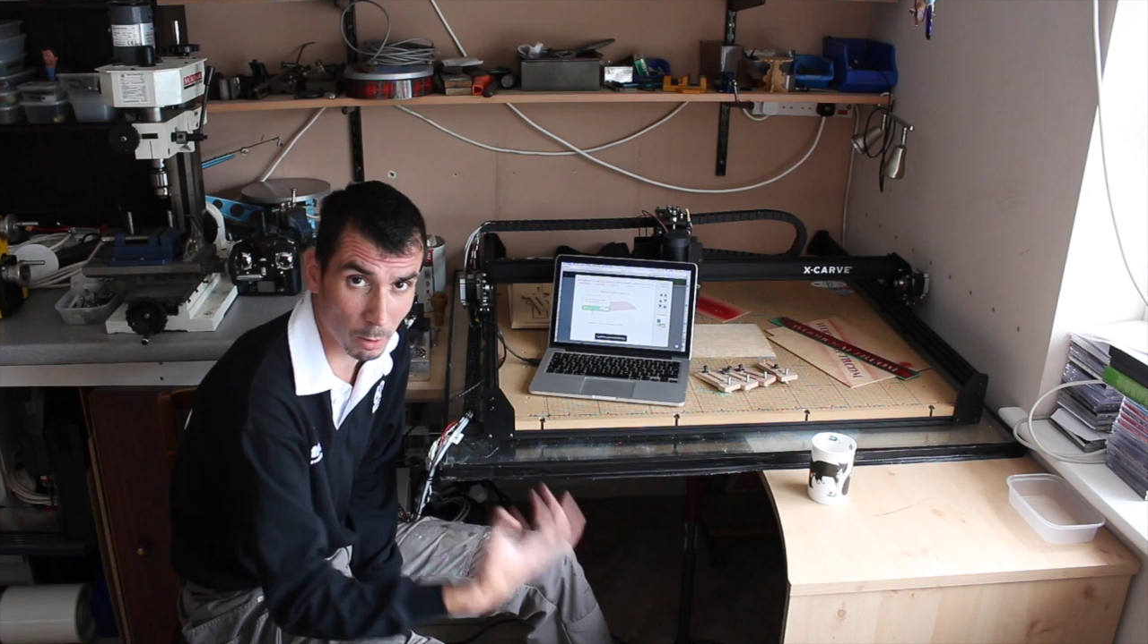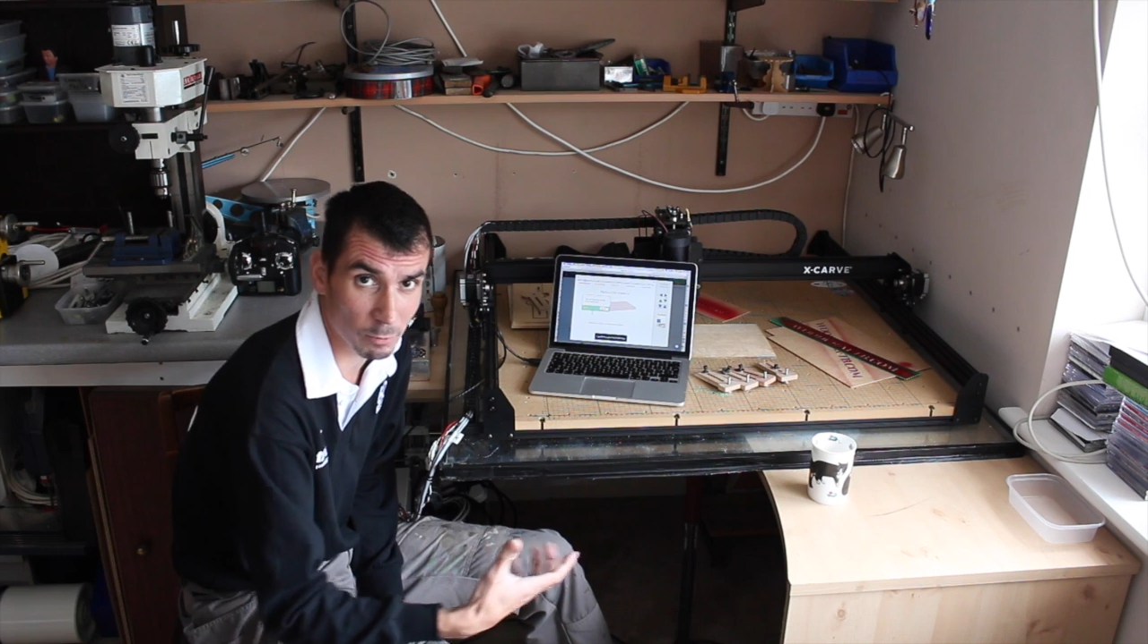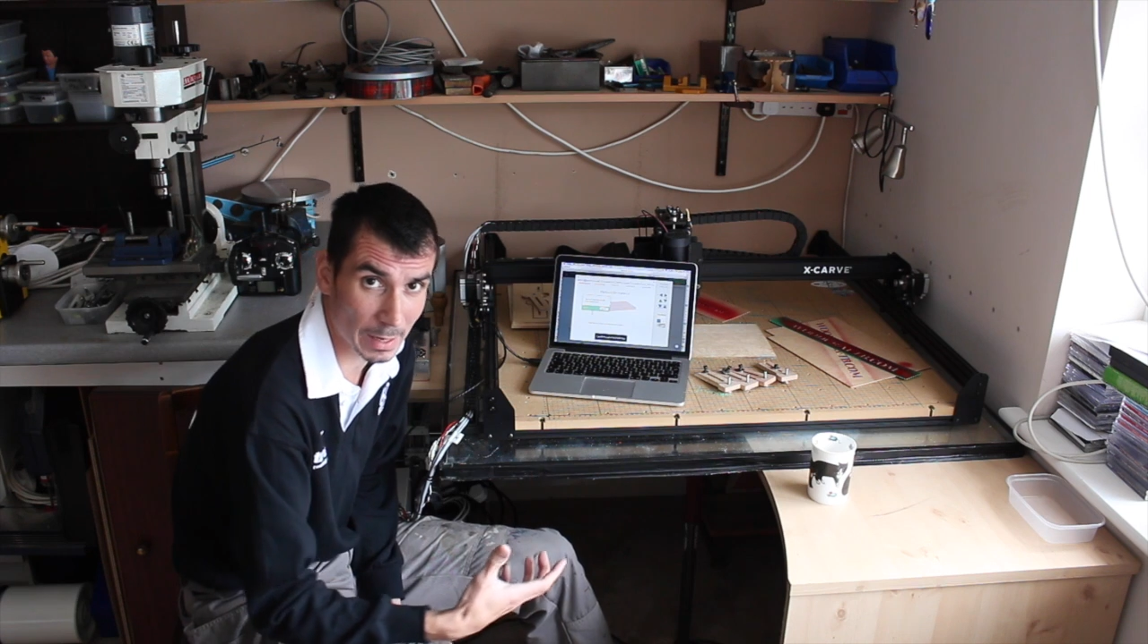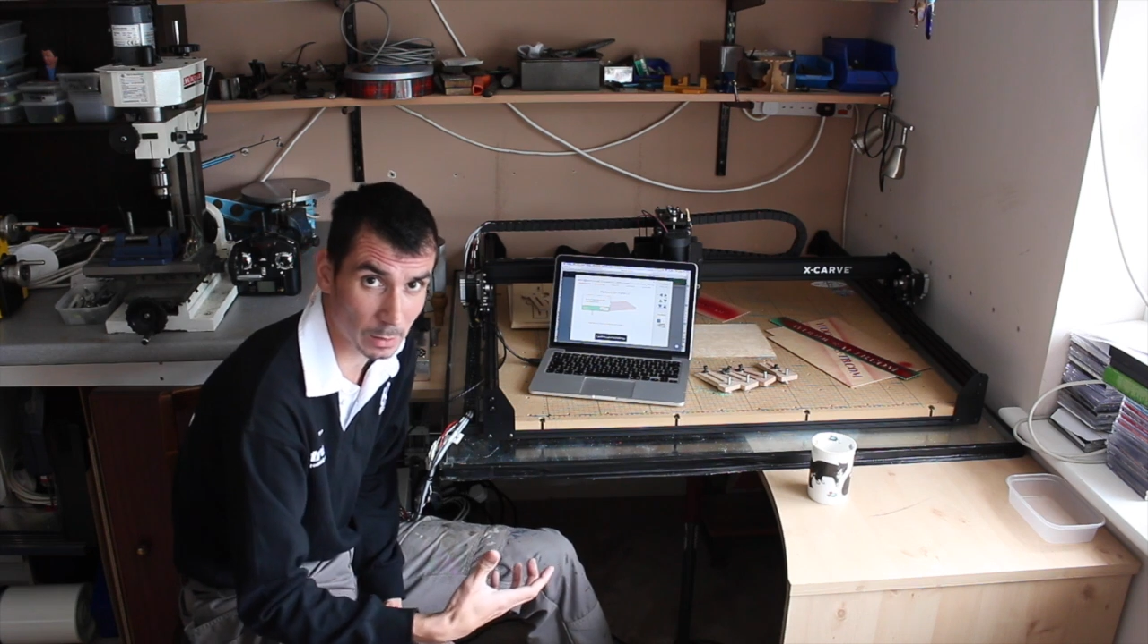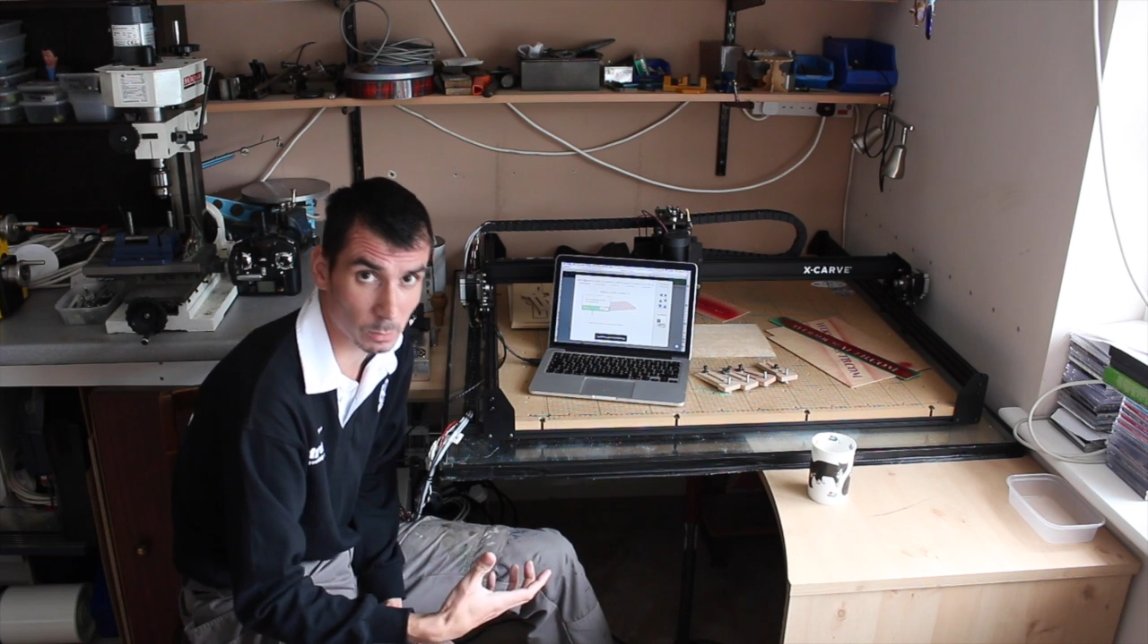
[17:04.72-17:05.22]

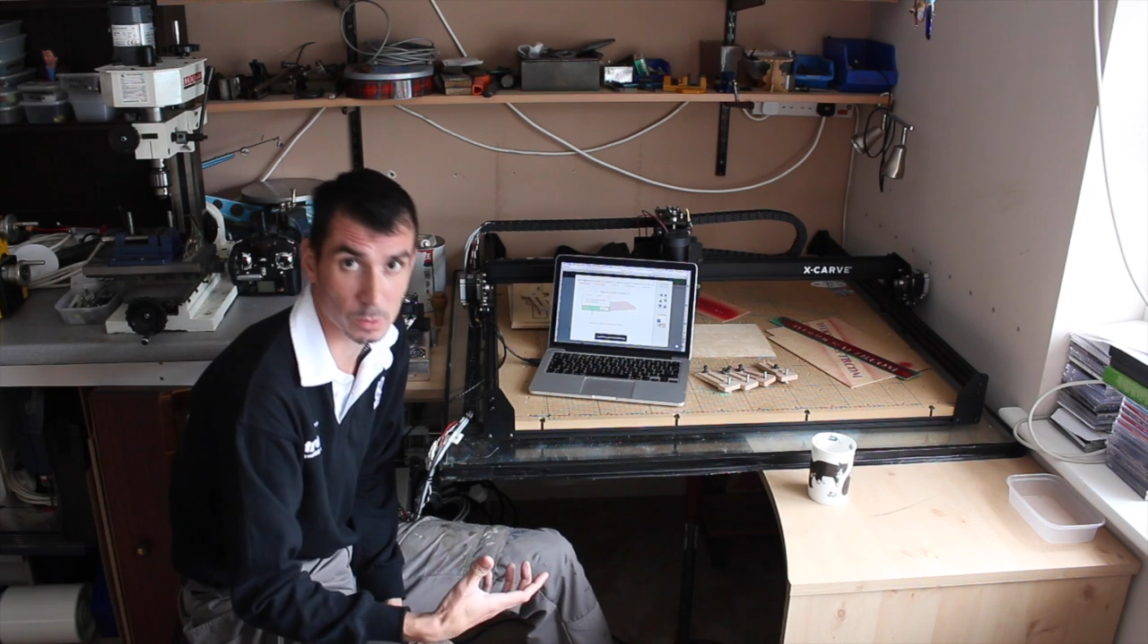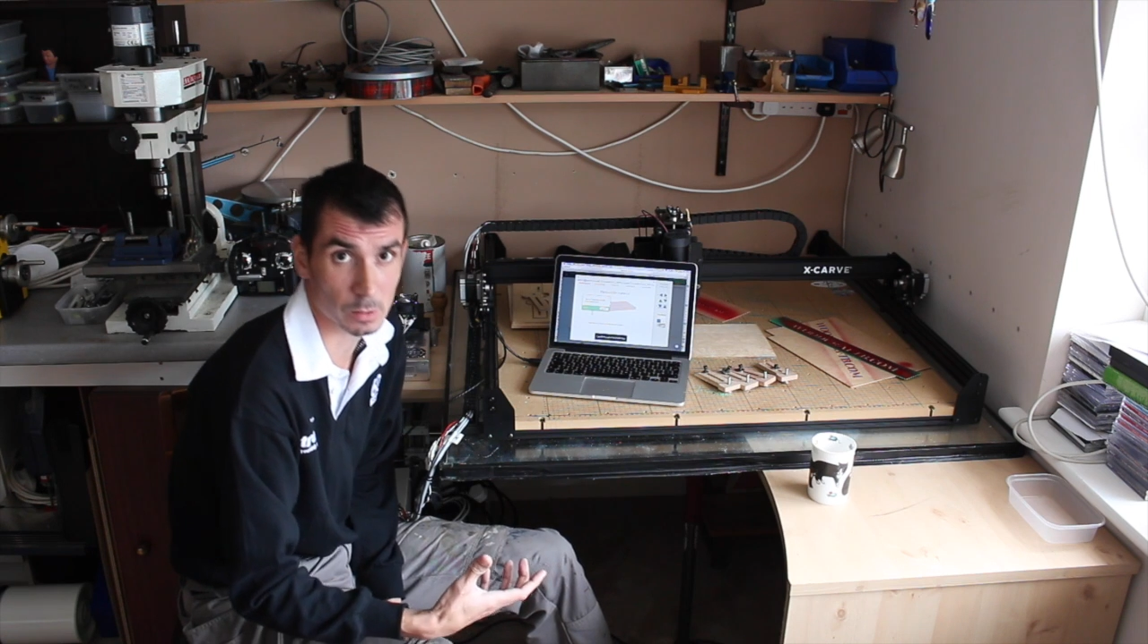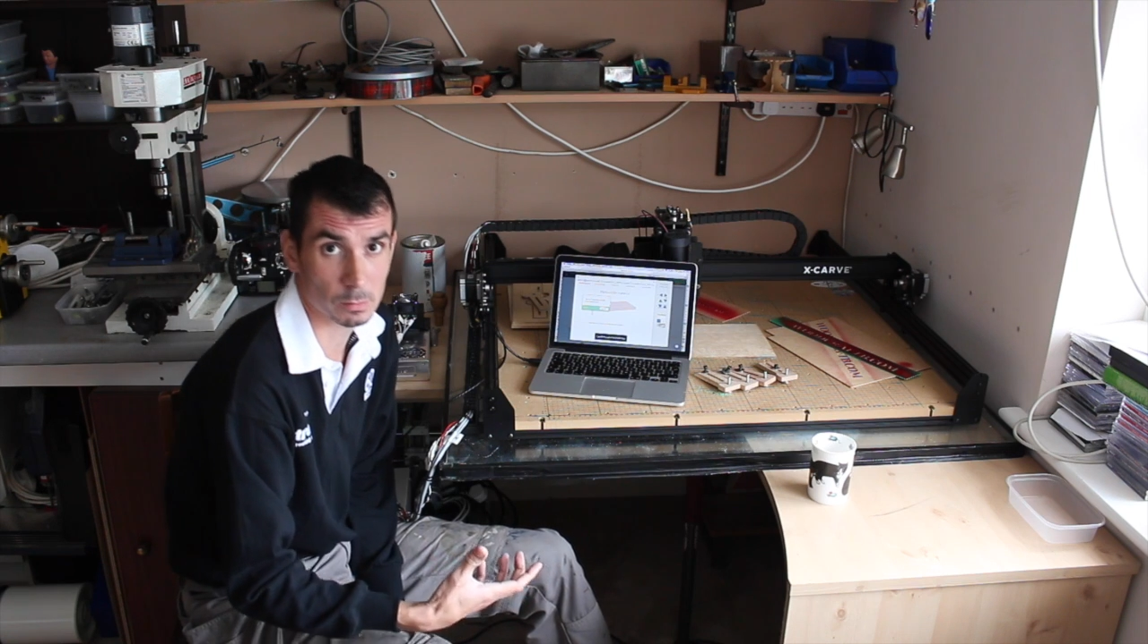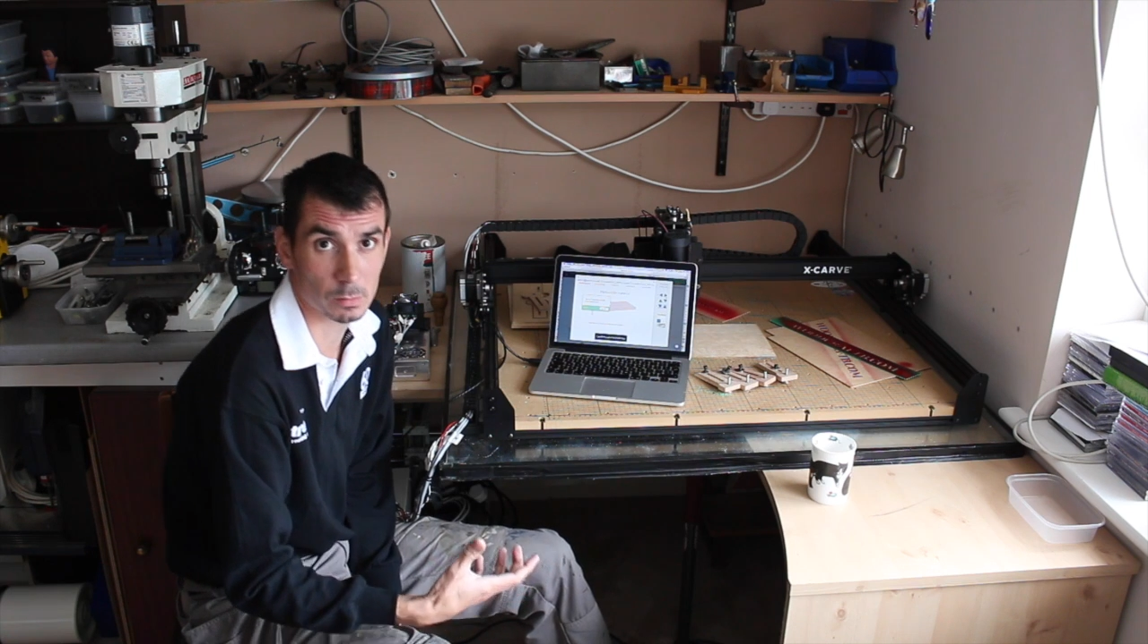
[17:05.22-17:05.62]
around